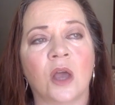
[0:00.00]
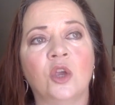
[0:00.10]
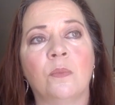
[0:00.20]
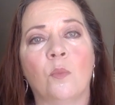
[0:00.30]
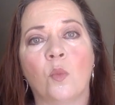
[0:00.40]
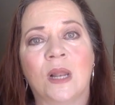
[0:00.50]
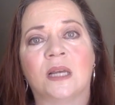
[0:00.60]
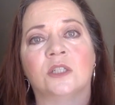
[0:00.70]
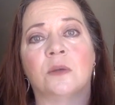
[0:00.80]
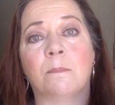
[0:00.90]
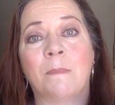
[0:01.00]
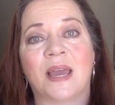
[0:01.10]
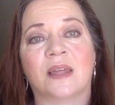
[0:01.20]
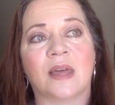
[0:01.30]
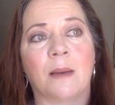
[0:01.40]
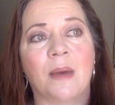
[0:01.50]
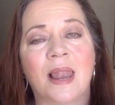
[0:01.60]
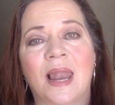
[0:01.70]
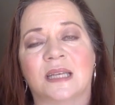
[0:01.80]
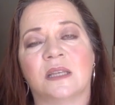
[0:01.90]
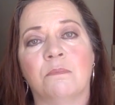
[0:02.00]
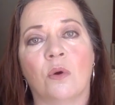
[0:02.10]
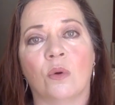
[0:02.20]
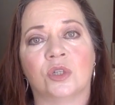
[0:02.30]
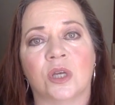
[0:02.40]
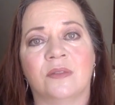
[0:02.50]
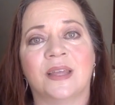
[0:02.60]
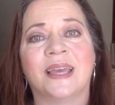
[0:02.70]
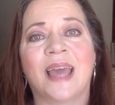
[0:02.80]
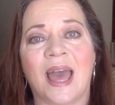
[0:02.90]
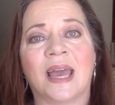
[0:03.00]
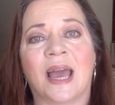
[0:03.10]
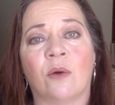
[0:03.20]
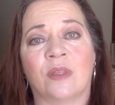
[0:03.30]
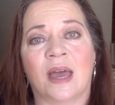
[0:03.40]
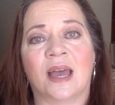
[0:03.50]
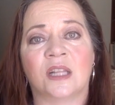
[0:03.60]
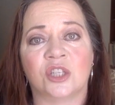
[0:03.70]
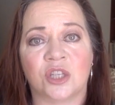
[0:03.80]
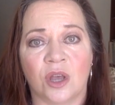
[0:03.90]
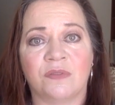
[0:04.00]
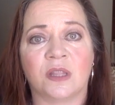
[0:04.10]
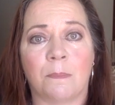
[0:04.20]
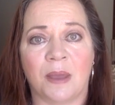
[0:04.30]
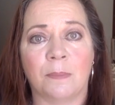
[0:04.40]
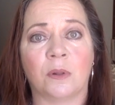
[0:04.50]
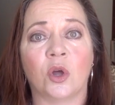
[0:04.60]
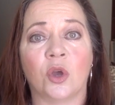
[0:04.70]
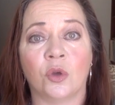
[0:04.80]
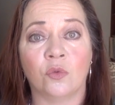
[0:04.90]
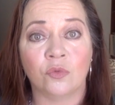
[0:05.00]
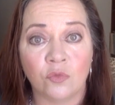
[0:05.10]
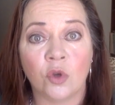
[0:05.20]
are you willing to make them less important than getting out there and serving the people who,